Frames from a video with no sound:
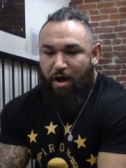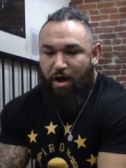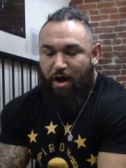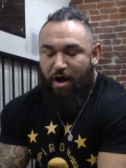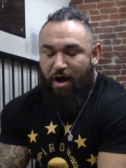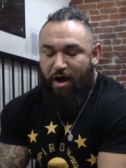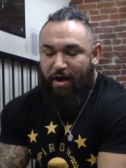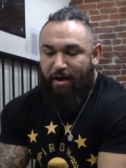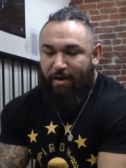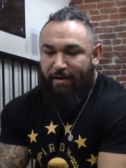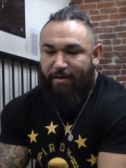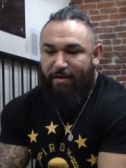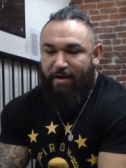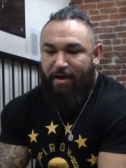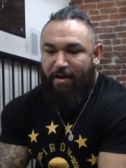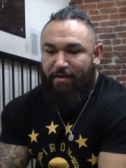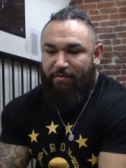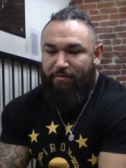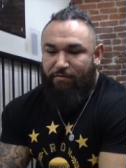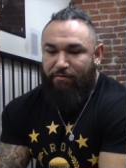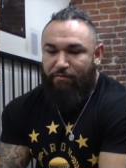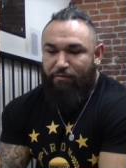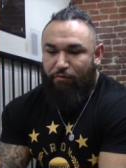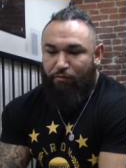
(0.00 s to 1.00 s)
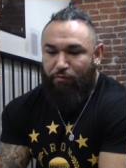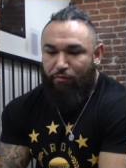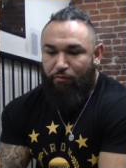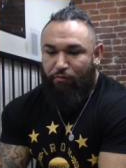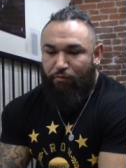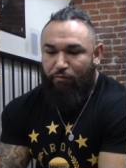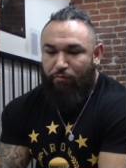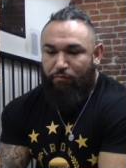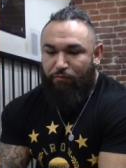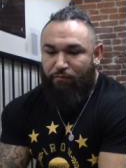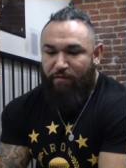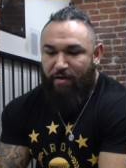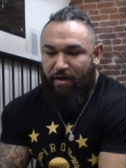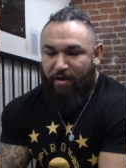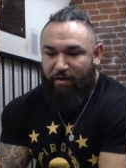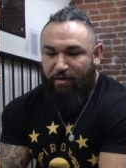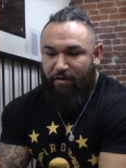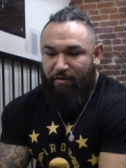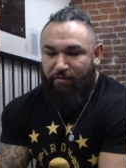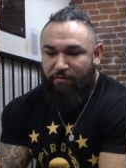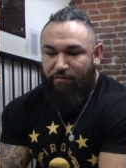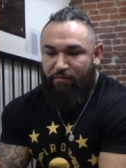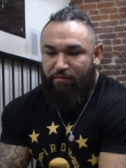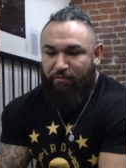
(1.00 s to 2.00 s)
I got to
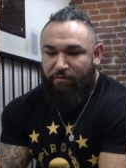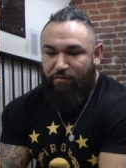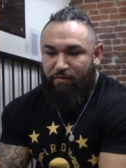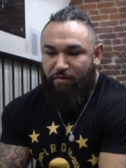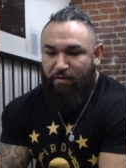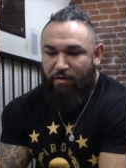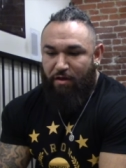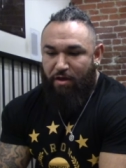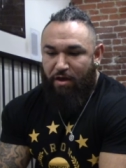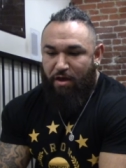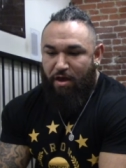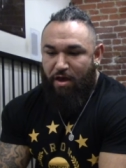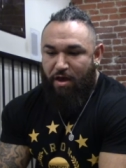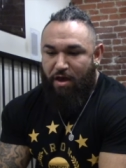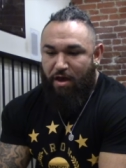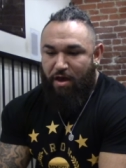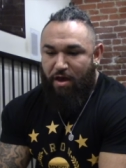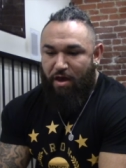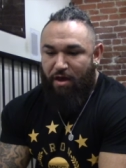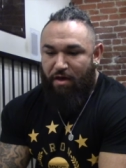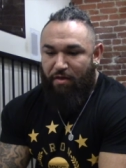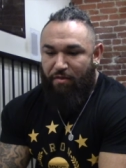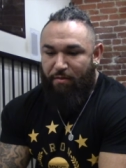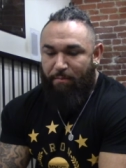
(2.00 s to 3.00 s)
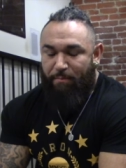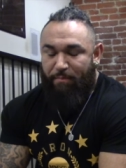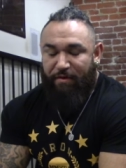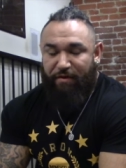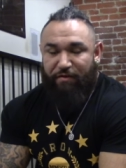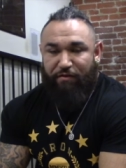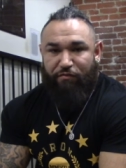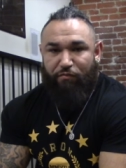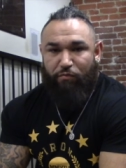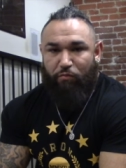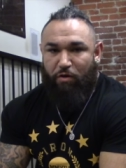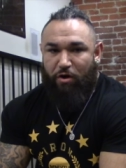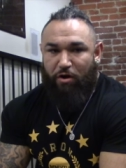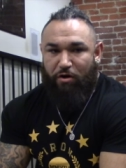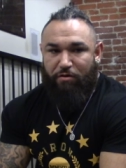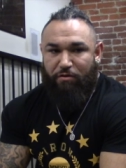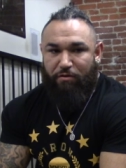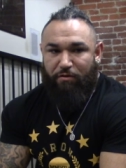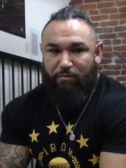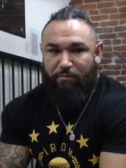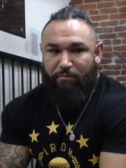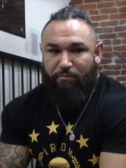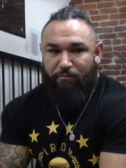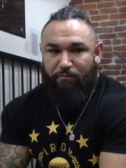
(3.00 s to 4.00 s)
Vegas and the biggest
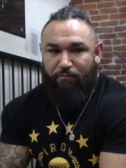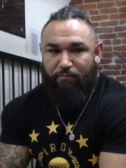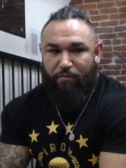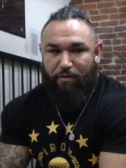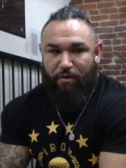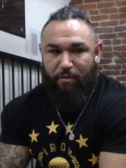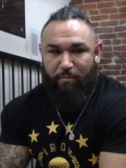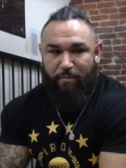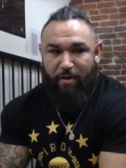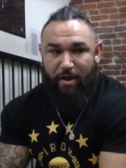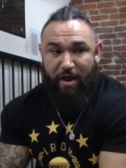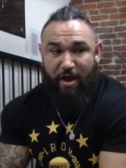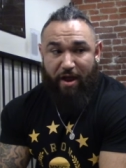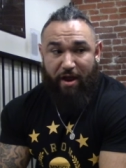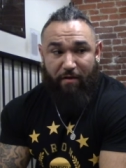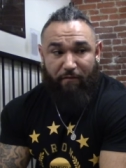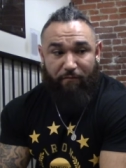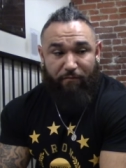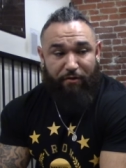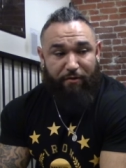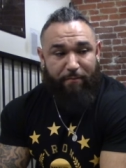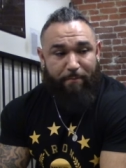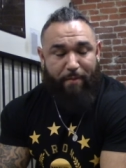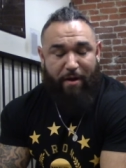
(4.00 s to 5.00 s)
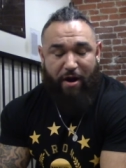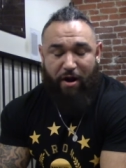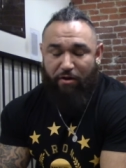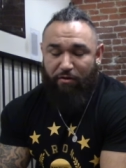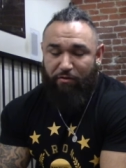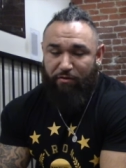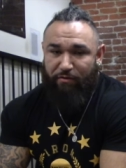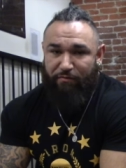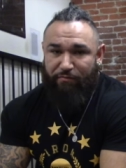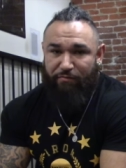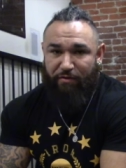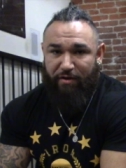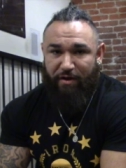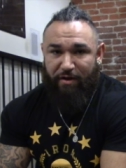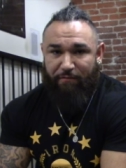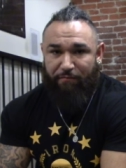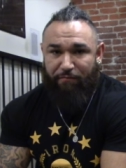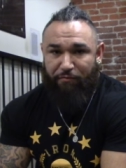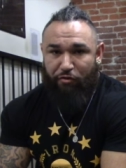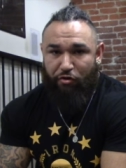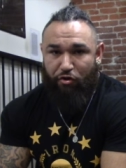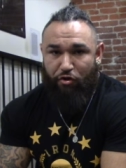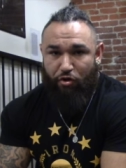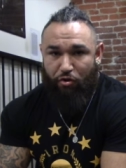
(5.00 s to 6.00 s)
welcome from every powerlifter
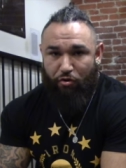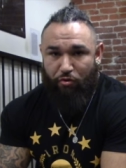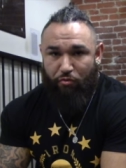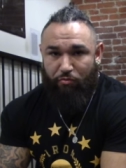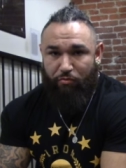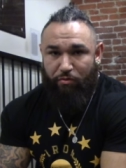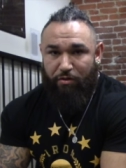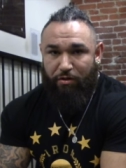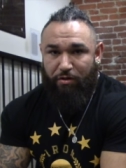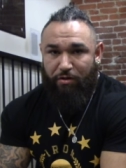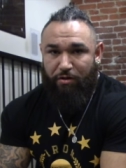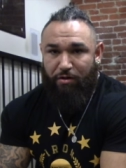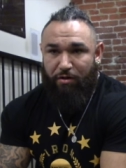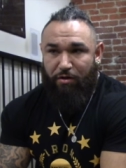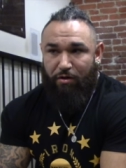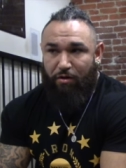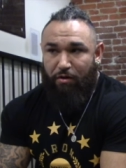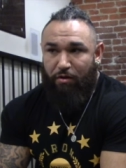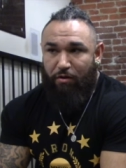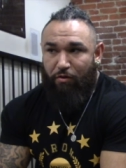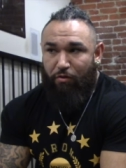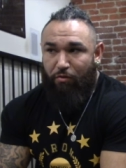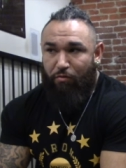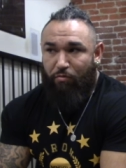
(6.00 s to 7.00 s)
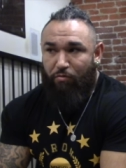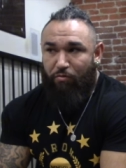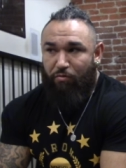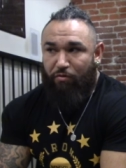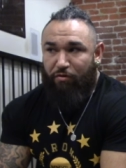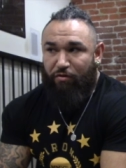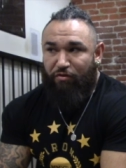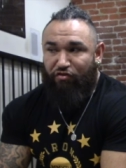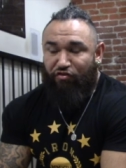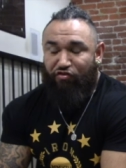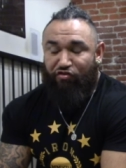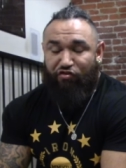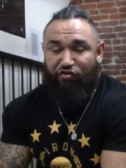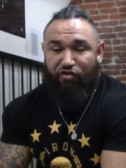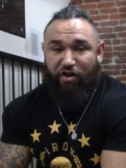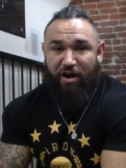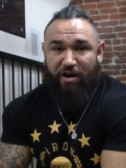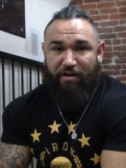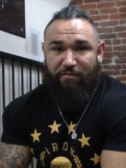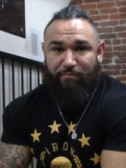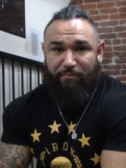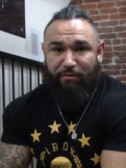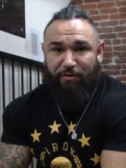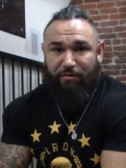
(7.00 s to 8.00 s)
I've known
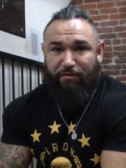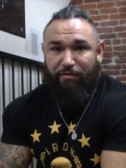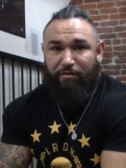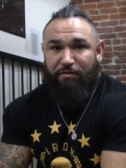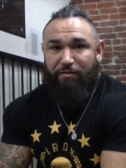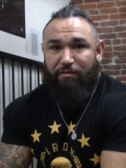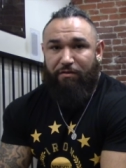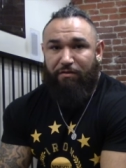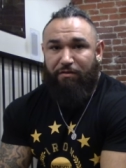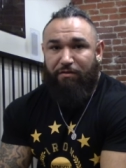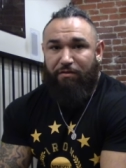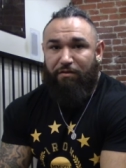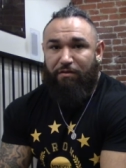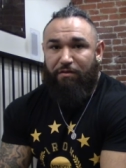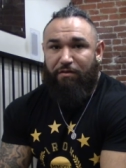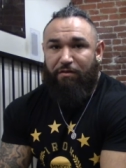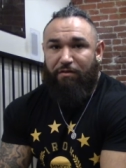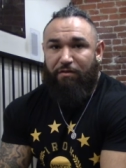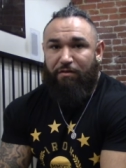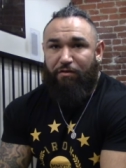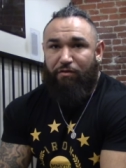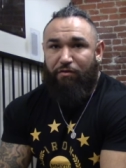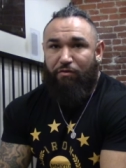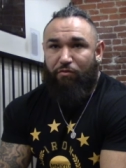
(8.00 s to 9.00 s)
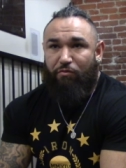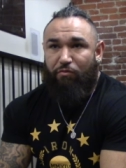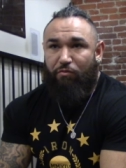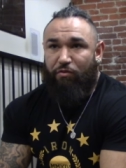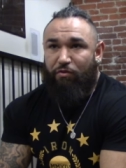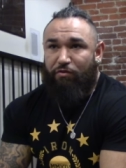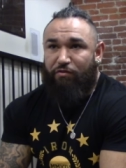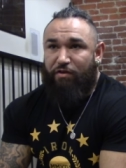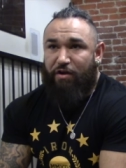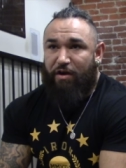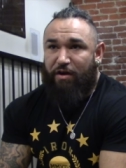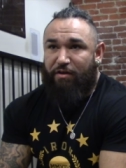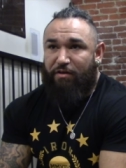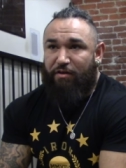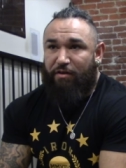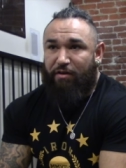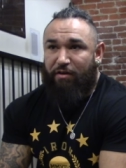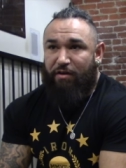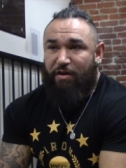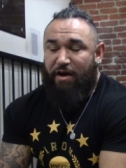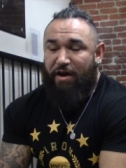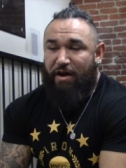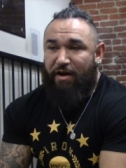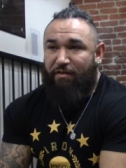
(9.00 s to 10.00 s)
shocked me. We're talking
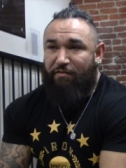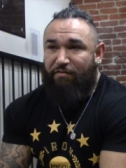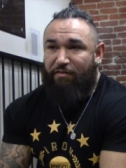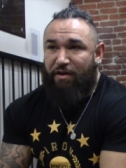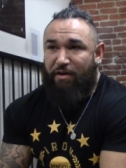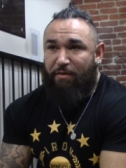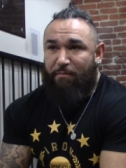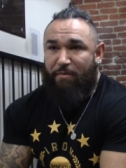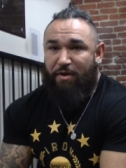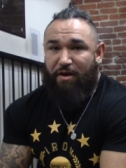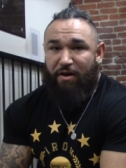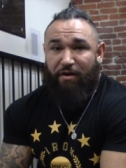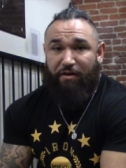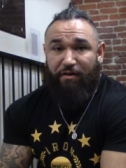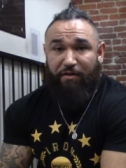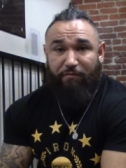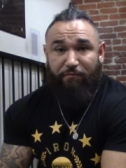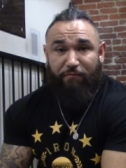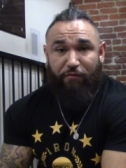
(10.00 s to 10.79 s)
guys I've met on